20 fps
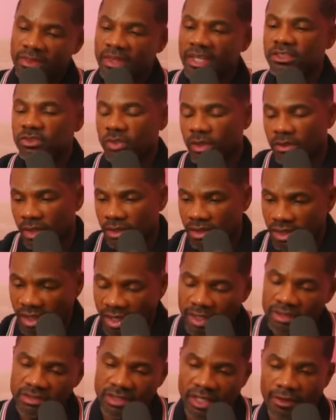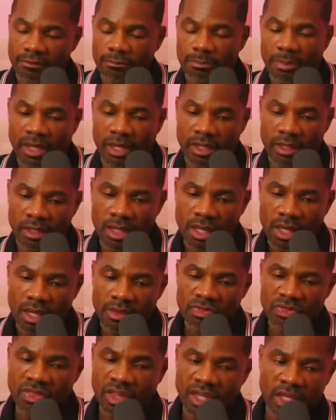these are the things that have been
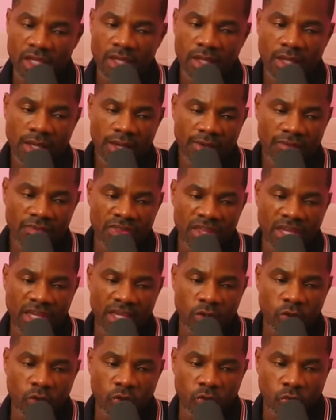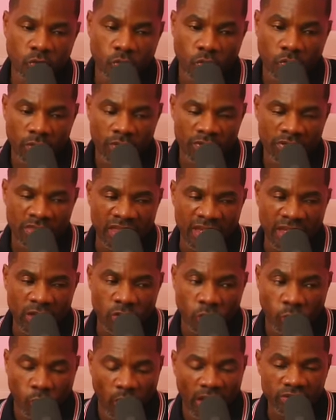the
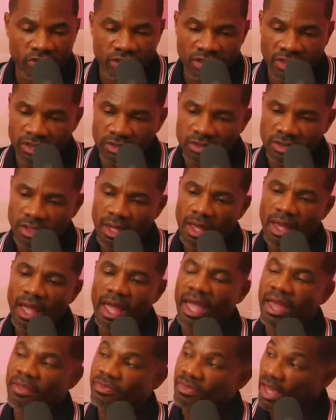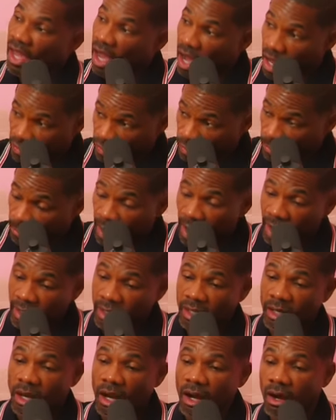crutches and the
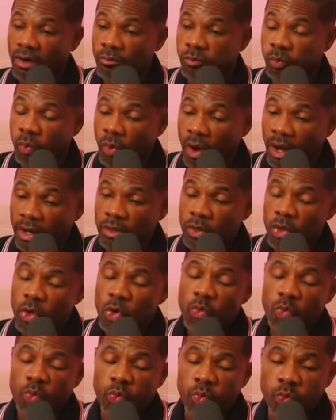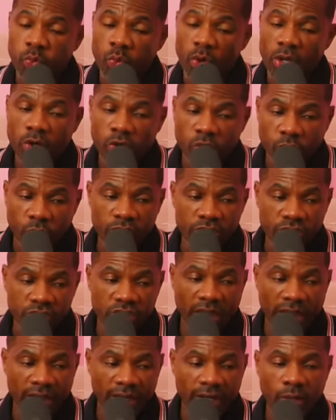undermining of what real
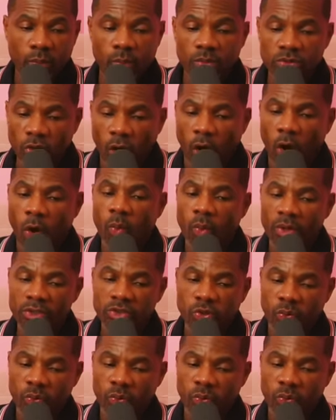Christianity was always